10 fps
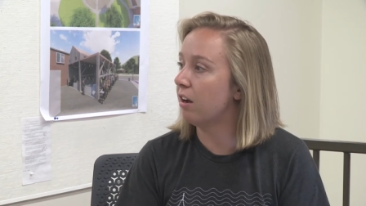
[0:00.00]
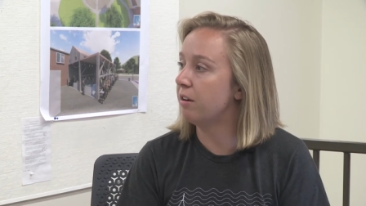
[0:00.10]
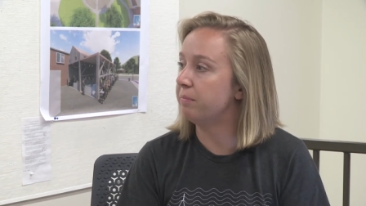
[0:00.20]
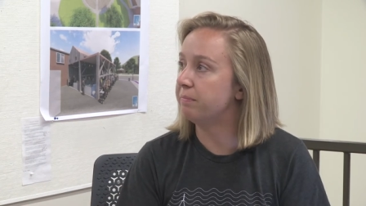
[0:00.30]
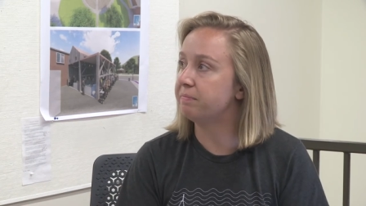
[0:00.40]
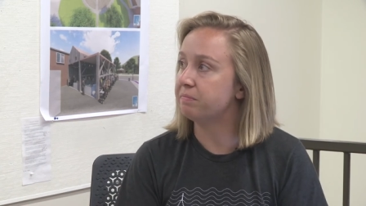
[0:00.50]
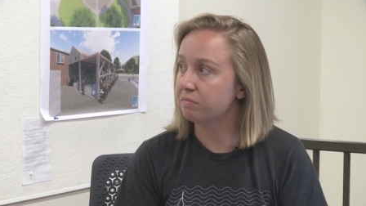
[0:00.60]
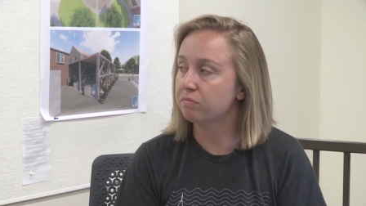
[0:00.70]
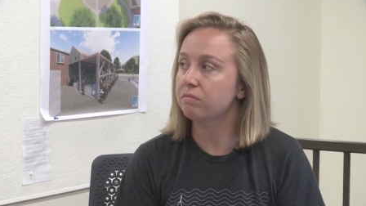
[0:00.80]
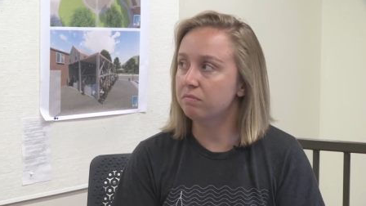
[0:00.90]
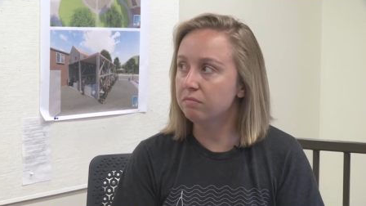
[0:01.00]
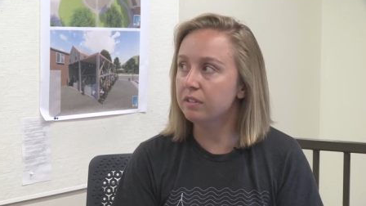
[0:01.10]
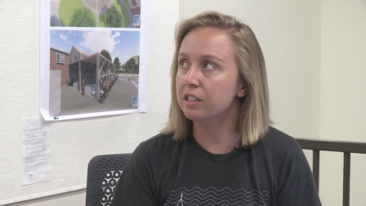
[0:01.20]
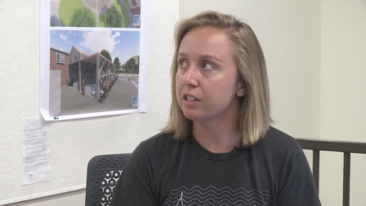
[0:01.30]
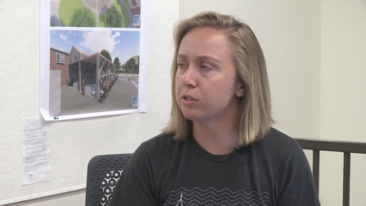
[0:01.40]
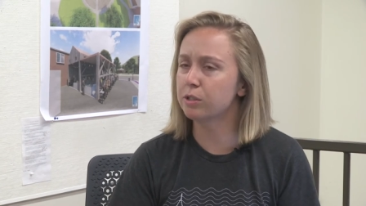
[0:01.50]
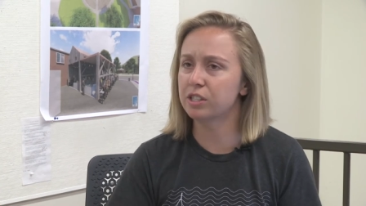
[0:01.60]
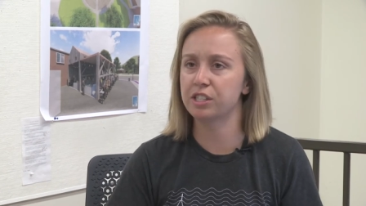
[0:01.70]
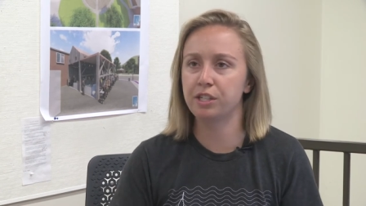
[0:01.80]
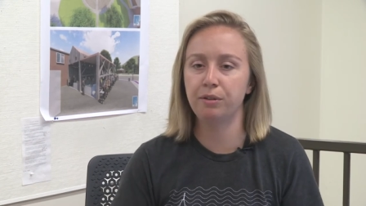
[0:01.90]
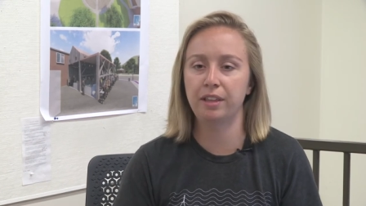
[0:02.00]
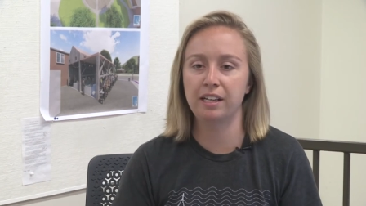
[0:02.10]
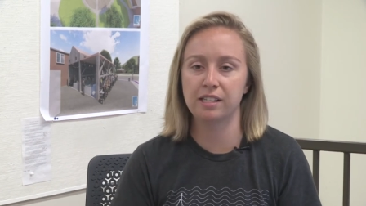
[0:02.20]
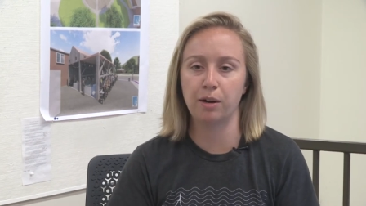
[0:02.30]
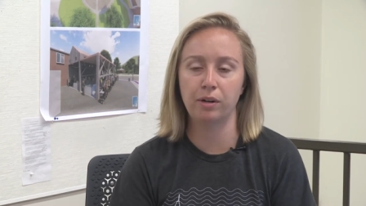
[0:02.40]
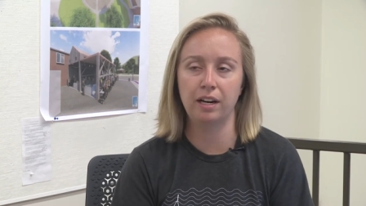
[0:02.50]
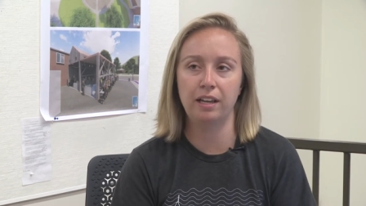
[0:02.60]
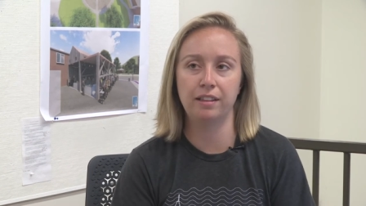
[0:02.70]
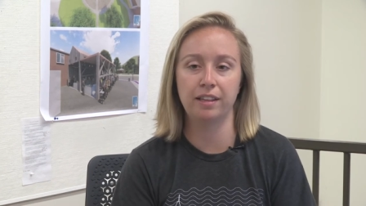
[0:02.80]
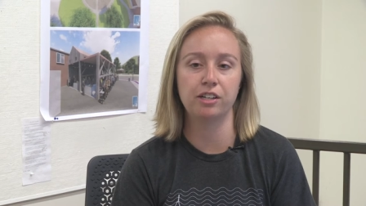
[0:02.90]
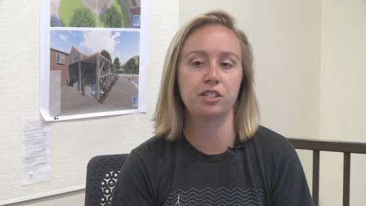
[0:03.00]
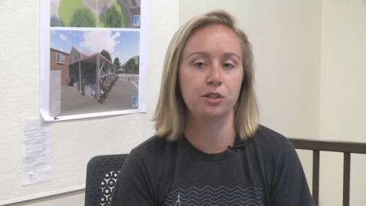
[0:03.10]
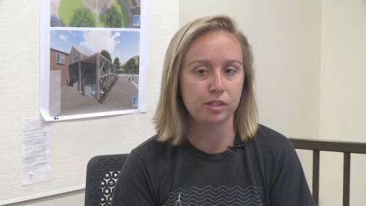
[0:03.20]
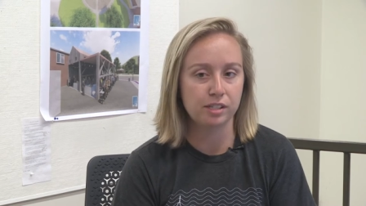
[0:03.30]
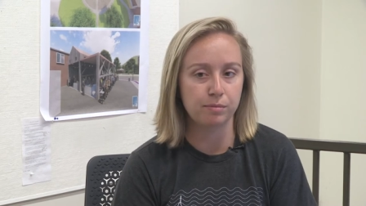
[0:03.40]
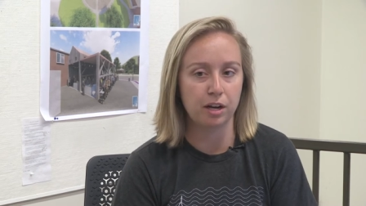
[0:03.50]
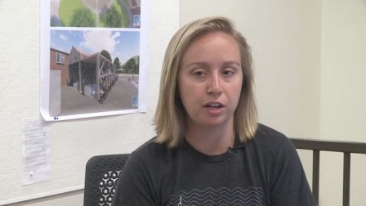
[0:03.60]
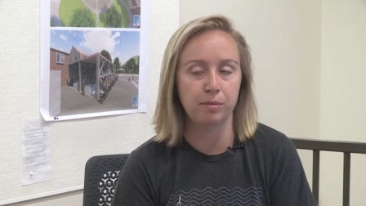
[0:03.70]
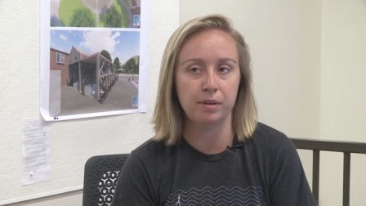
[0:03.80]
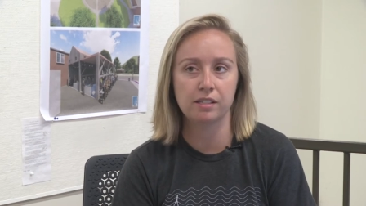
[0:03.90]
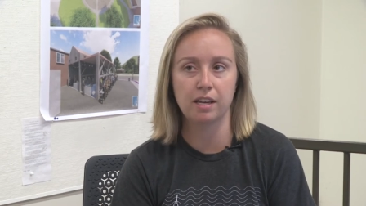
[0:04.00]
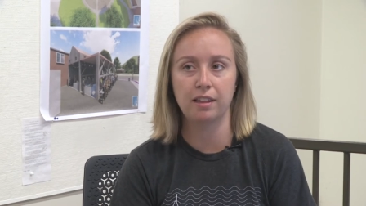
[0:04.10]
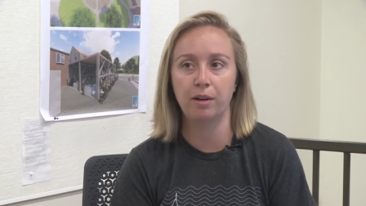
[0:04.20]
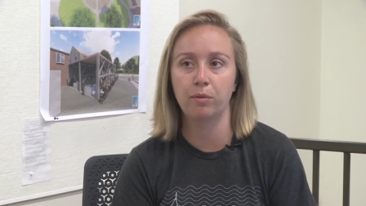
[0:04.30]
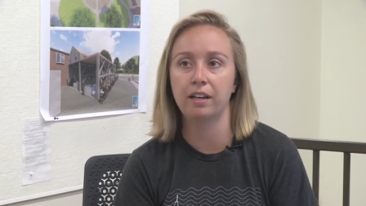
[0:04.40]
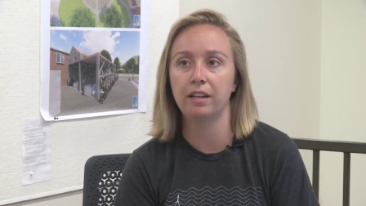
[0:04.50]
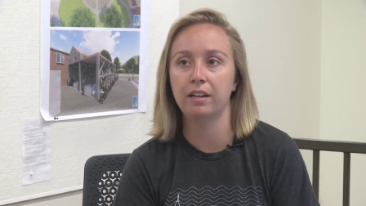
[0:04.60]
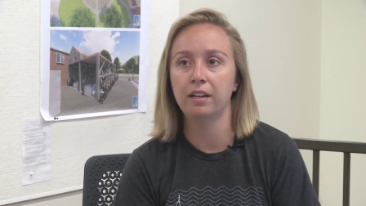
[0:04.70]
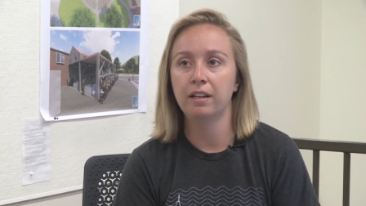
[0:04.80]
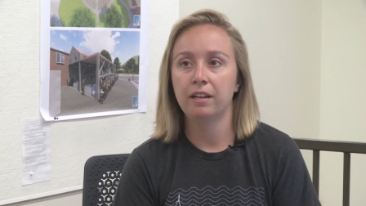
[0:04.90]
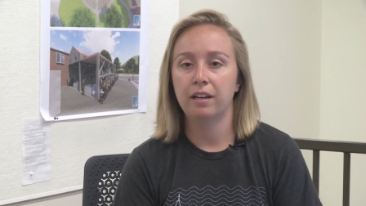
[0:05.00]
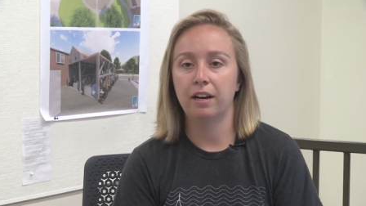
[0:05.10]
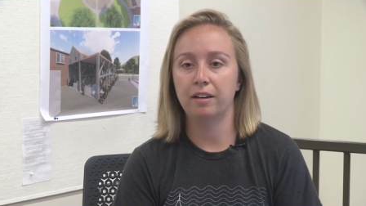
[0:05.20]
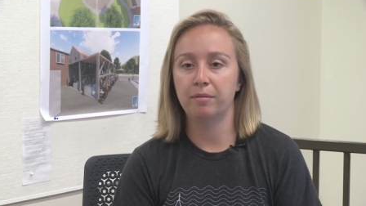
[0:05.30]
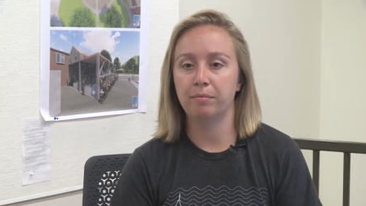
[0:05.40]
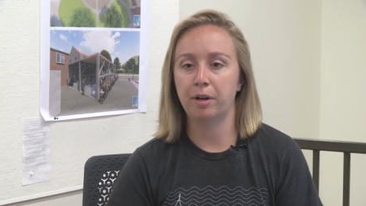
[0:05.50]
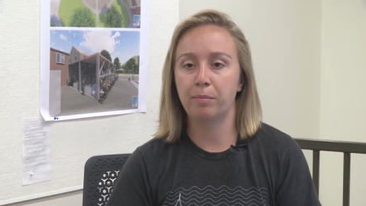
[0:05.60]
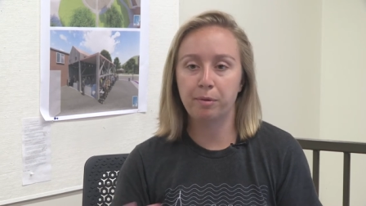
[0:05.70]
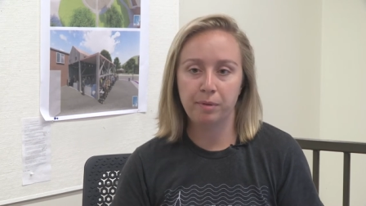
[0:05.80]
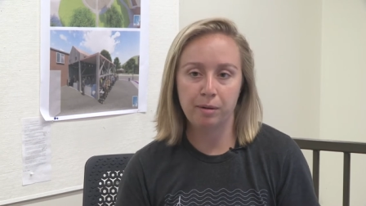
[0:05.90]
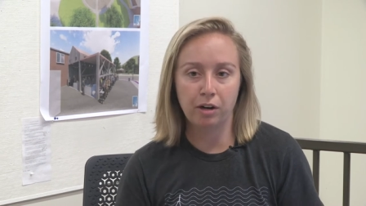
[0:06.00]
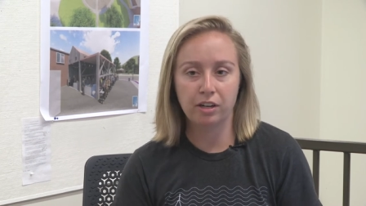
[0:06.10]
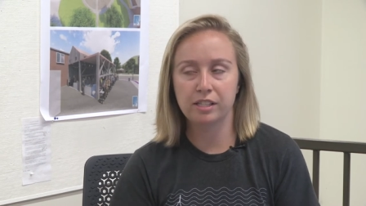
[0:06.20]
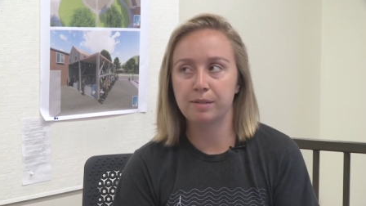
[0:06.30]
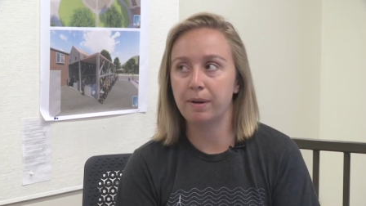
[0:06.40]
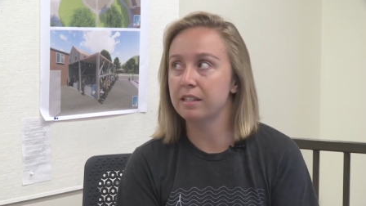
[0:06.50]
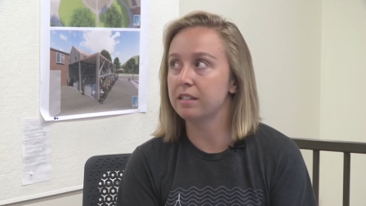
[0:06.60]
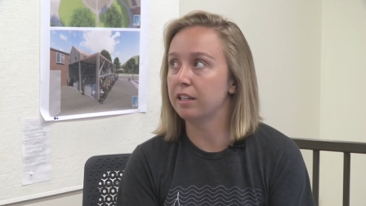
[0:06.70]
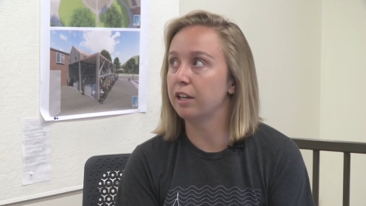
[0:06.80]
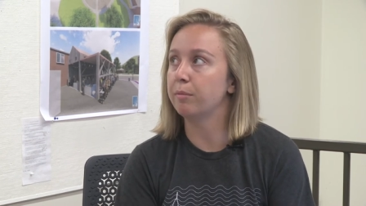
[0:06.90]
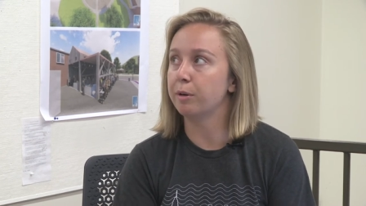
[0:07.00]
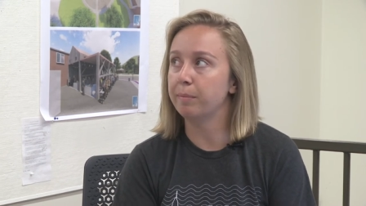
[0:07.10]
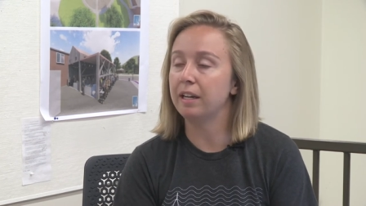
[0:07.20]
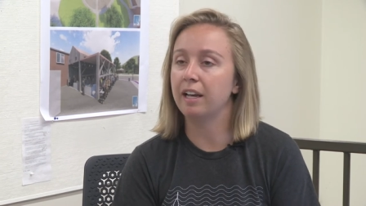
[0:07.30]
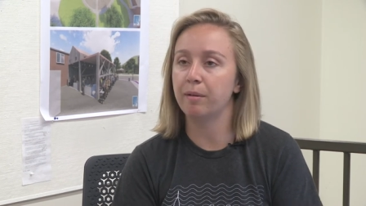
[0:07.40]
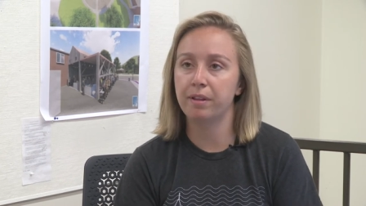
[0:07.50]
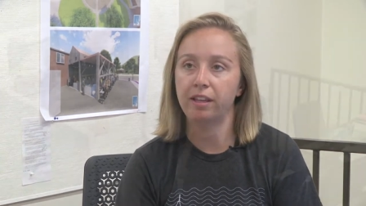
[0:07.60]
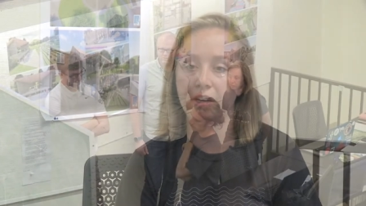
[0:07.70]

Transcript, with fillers: Um, Rachel Crossland graduated from UK's College of Design this um, spring and was one of the summer interns.